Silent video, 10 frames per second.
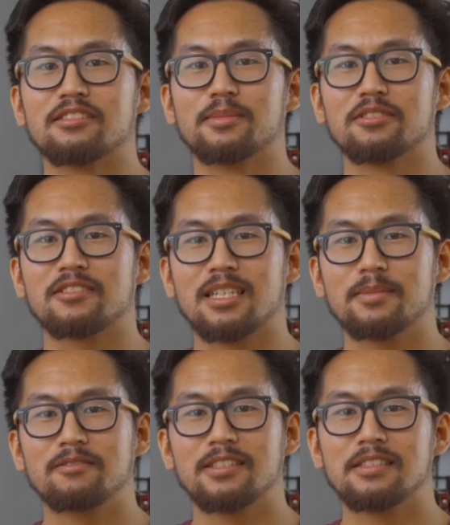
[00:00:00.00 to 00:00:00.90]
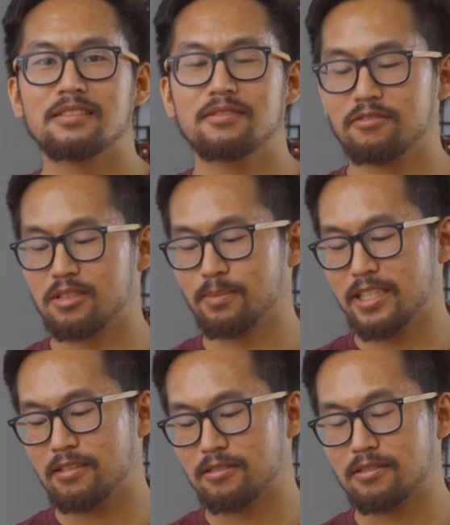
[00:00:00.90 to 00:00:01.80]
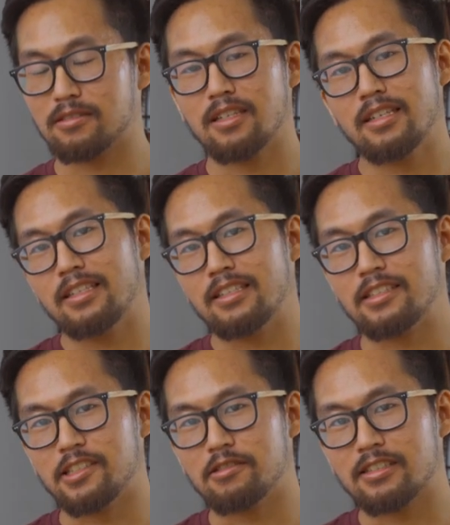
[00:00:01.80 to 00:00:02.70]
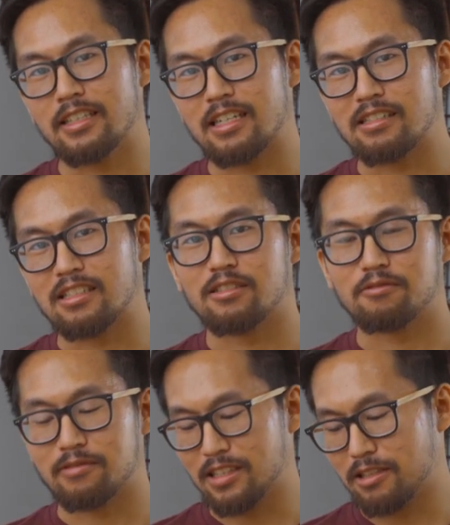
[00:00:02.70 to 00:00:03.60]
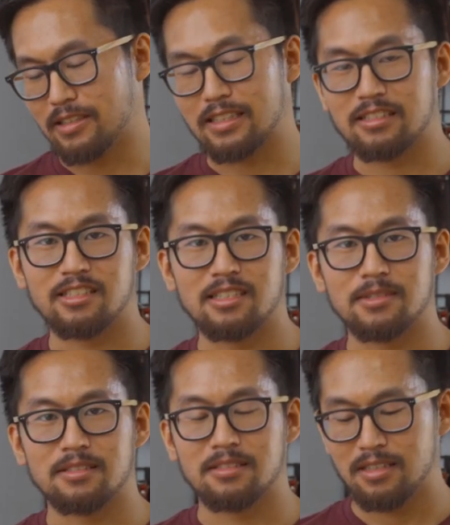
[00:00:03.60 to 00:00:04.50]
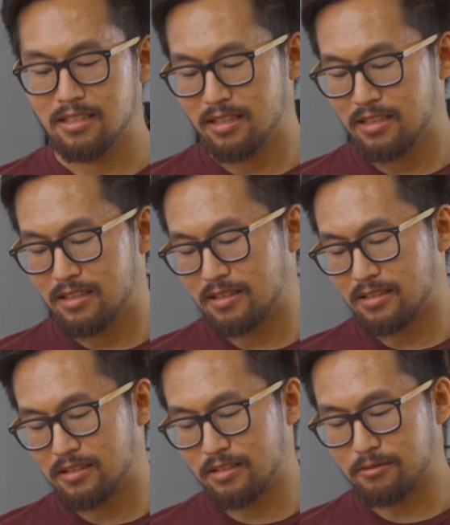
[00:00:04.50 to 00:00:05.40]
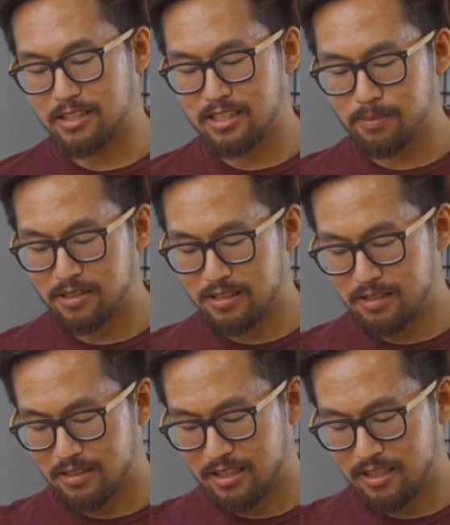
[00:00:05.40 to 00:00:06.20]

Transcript: the most common reason for blank roll is user error when loading the camera. So what typically